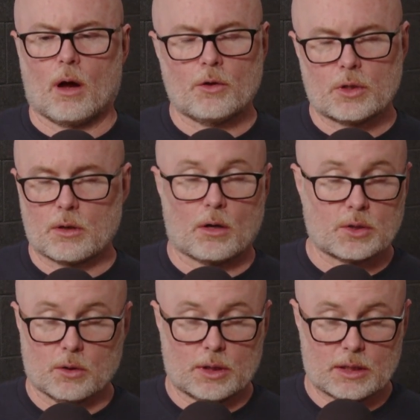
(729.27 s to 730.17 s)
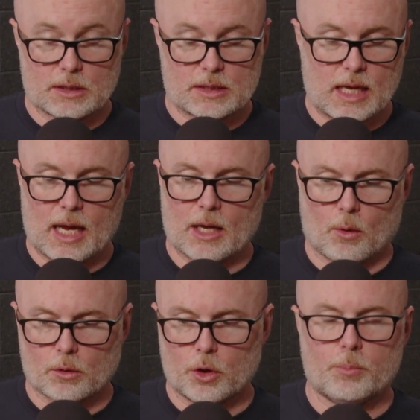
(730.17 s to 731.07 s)
You can also look into Stay
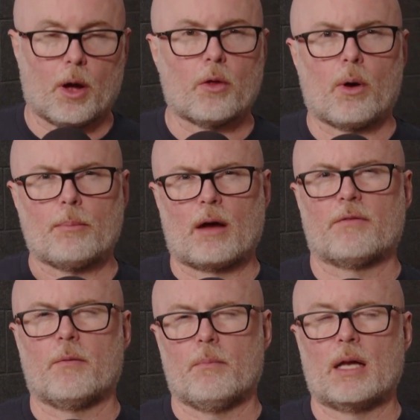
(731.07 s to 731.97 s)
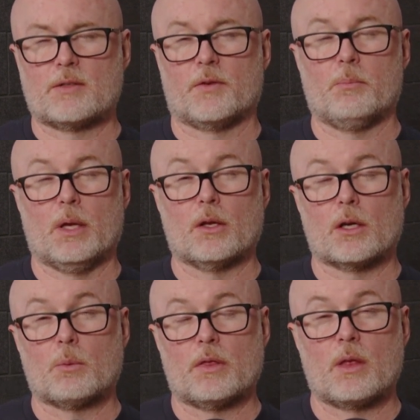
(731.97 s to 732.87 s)
or Loop, although I'm not as
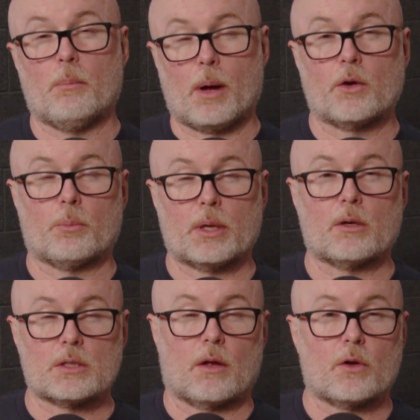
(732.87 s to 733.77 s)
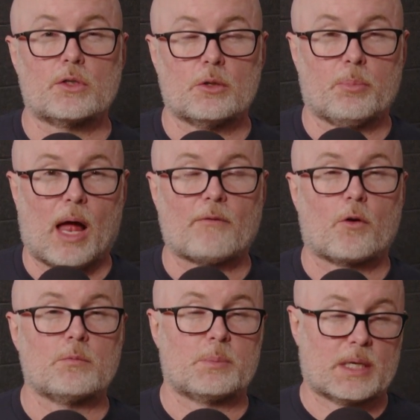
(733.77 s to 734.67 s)
familiar with the bundle builders on those 2
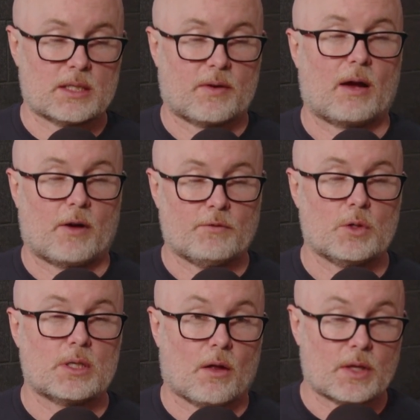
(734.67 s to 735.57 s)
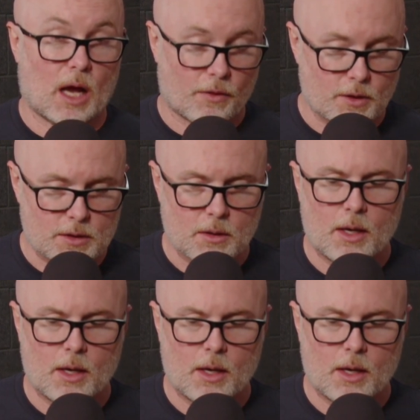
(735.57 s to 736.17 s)
platforms because of how I've used on the others.